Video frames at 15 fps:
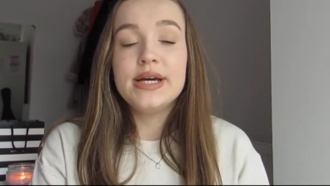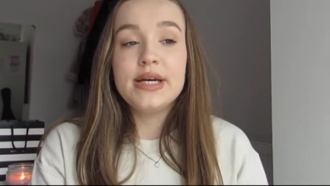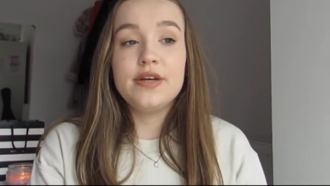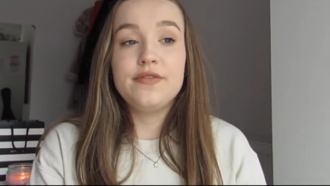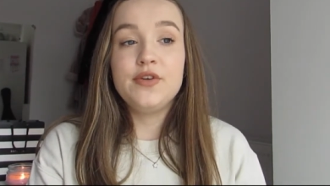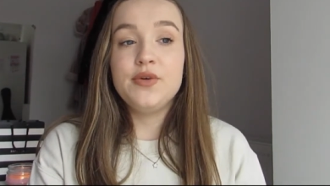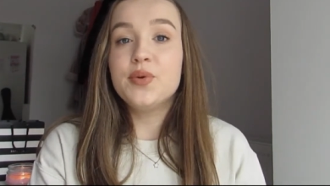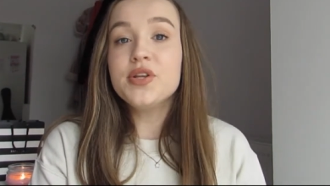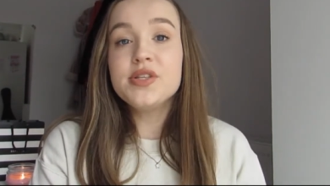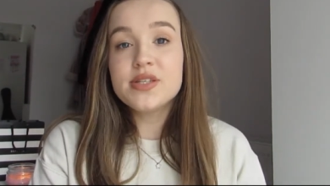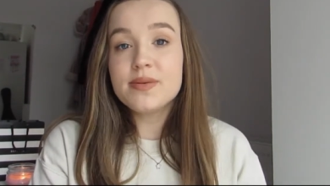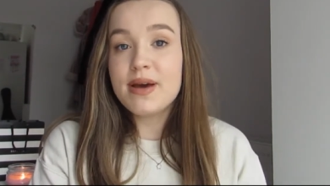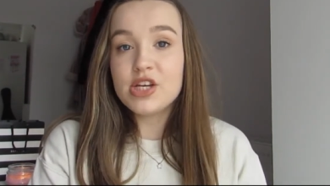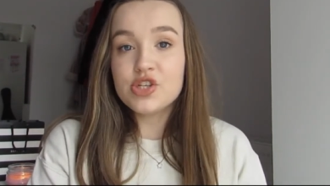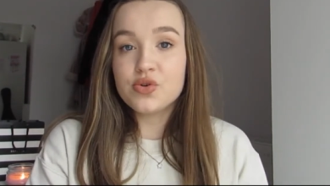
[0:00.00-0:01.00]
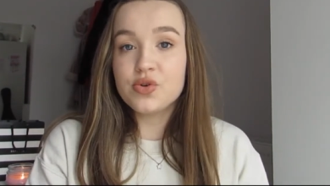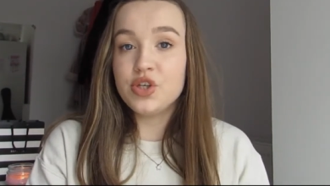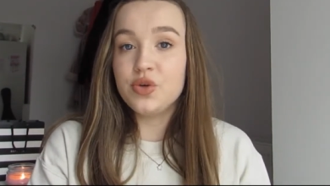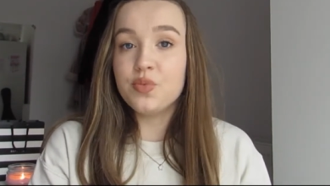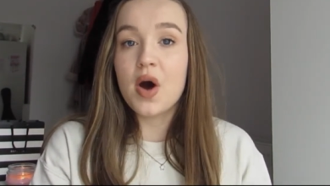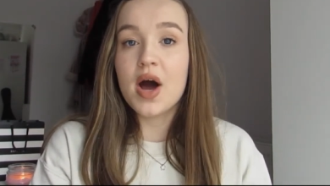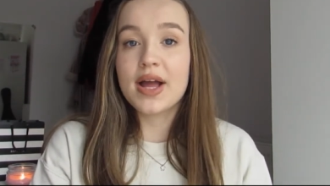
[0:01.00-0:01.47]
if you want to make sure
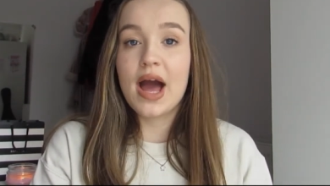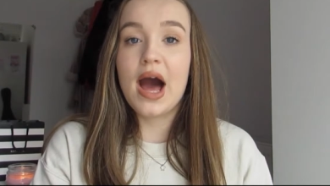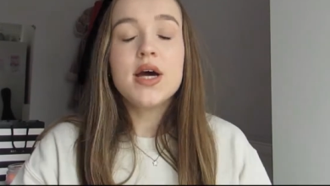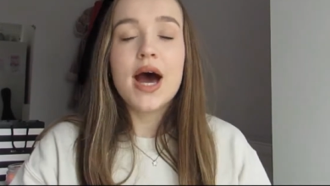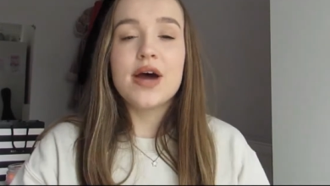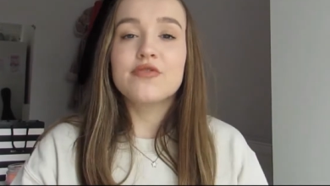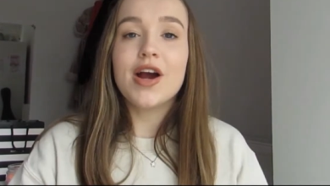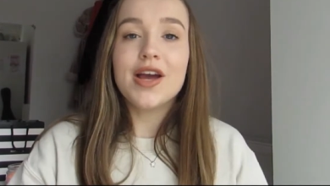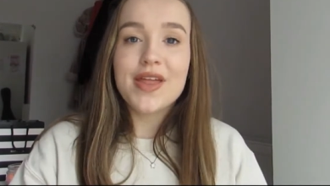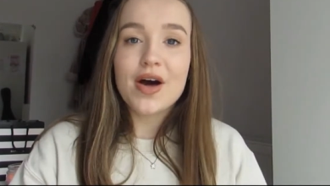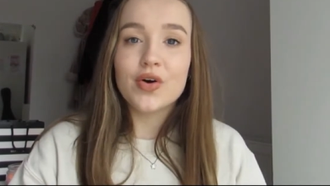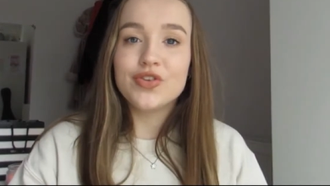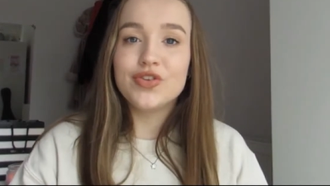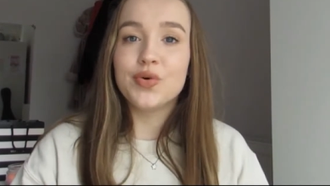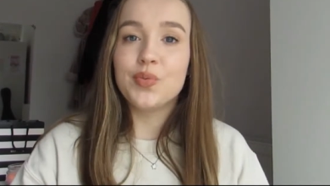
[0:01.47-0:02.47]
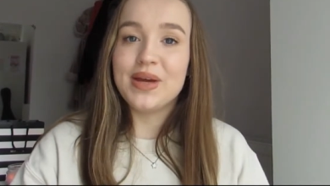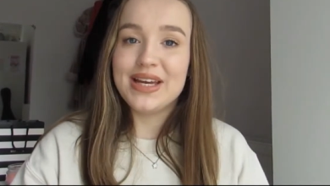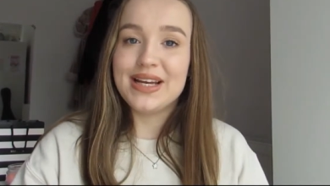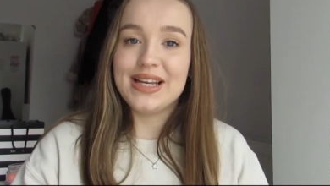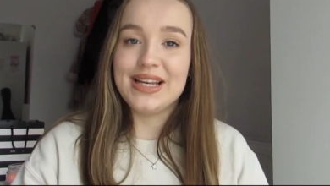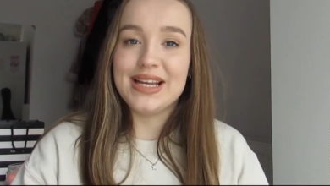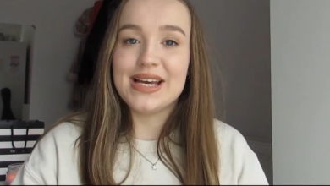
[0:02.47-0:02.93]
you work out, and write that on your
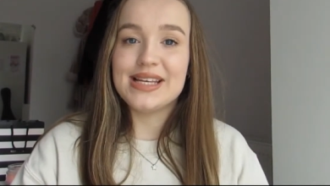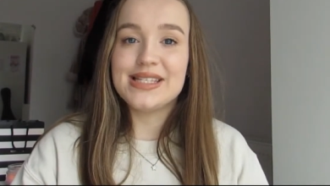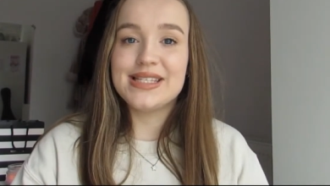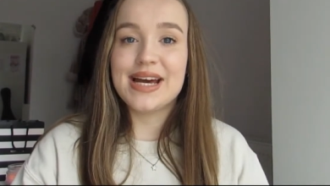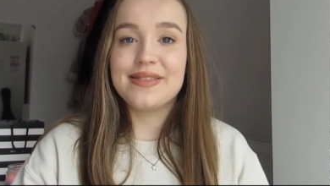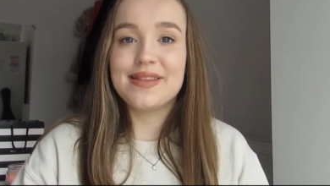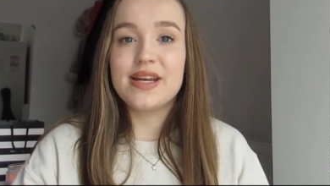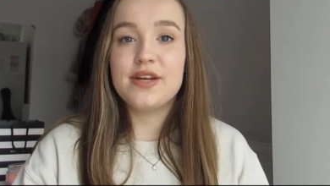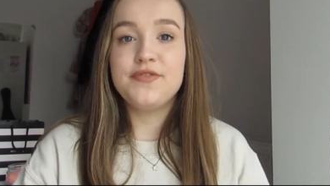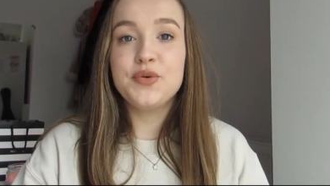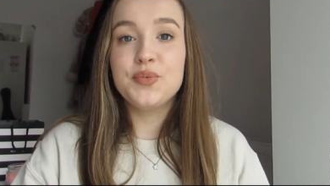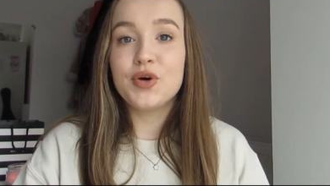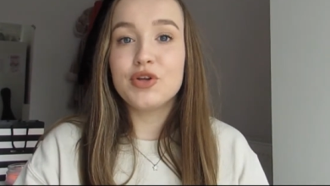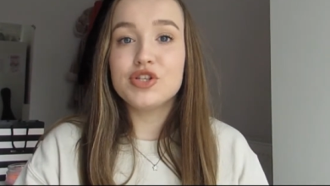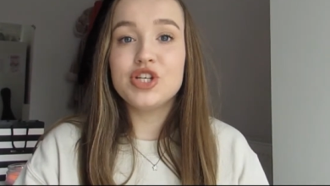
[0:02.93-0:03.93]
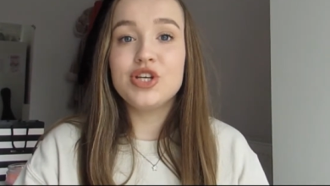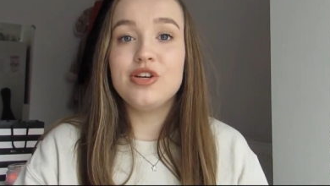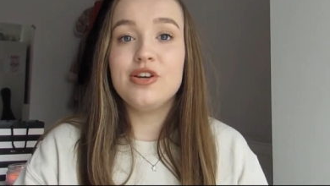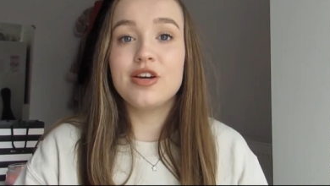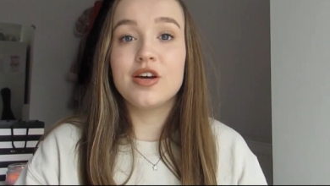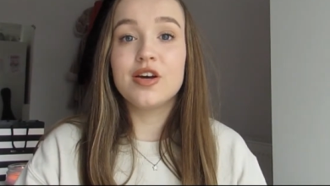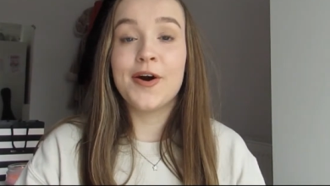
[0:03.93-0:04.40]
weekly list. And then if you want to,
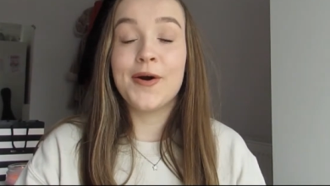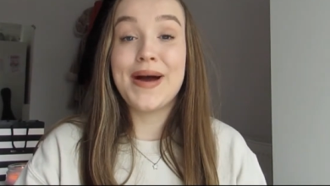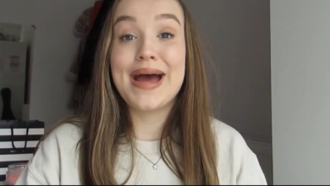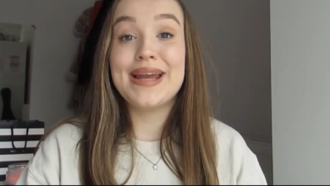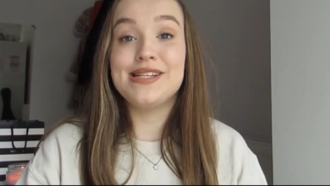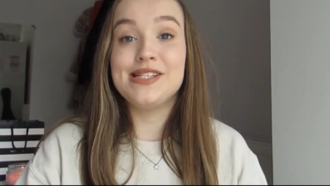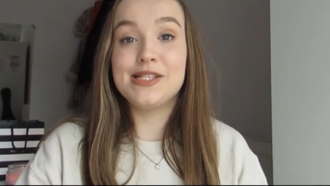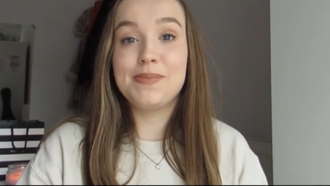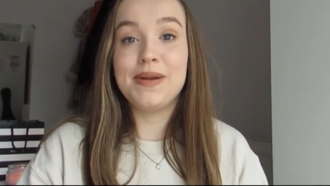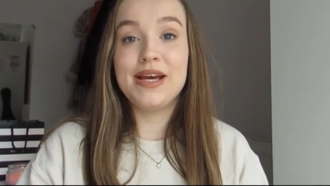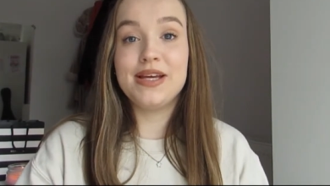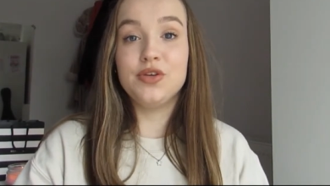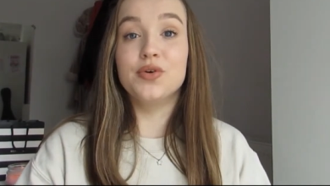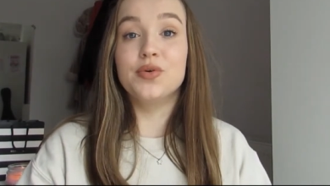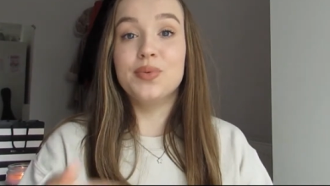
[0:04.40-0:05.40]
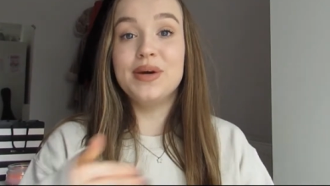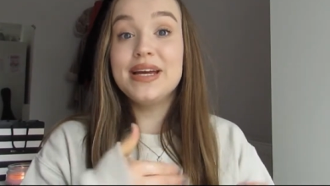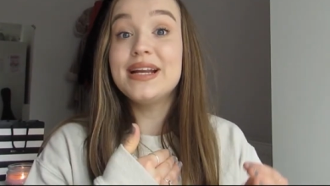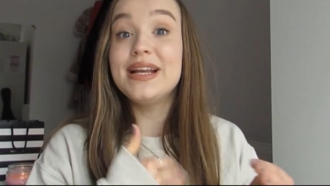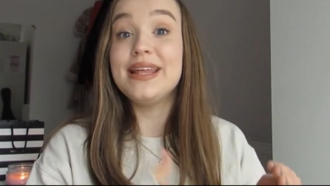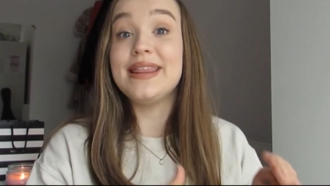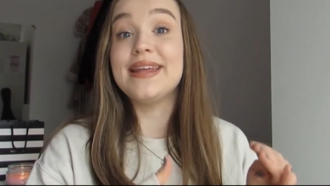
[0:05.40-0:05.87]
you can go ahead and split your
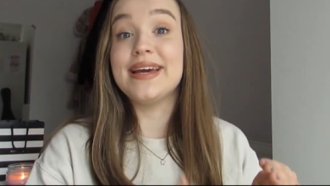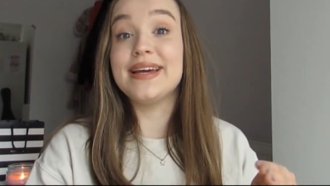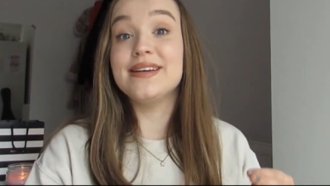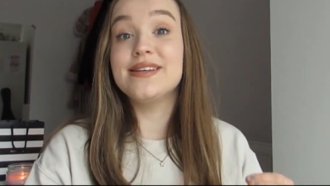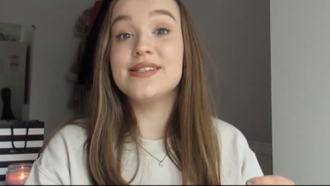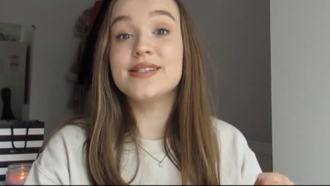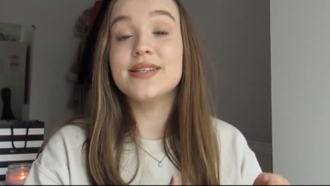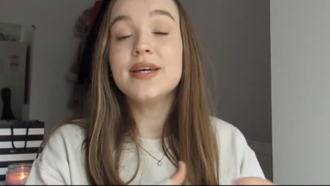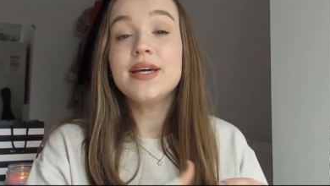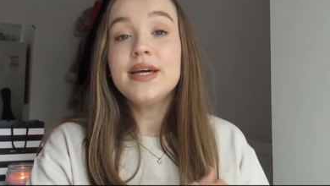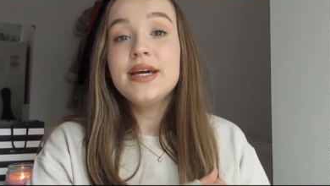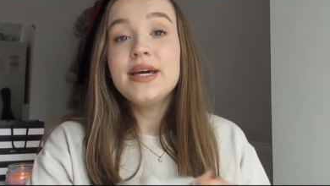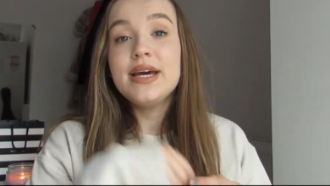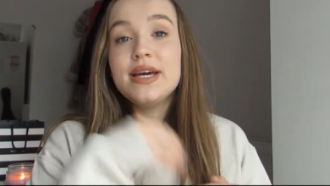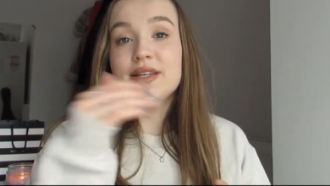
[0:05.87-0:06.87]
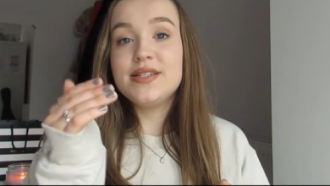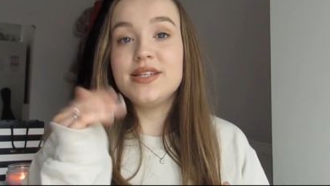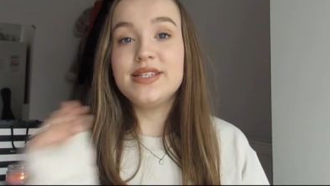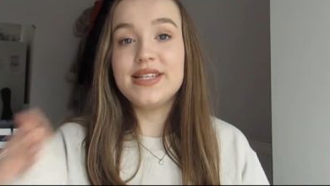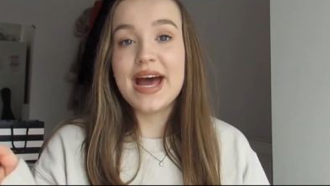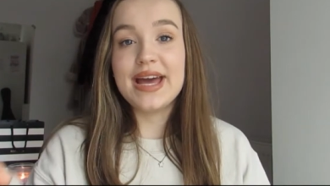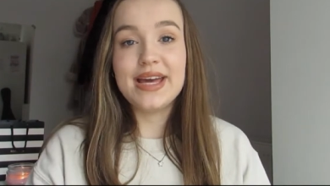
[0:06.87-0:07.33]
weekly things into
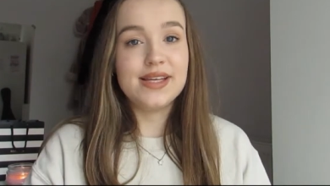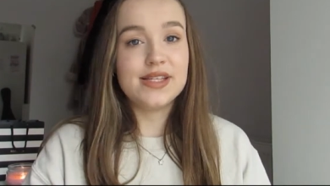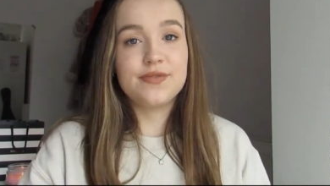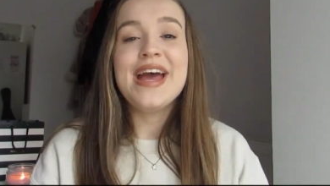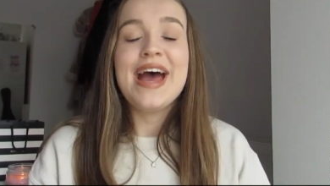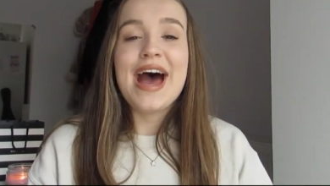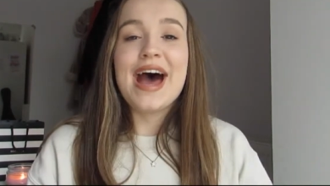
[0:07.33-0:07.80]
days.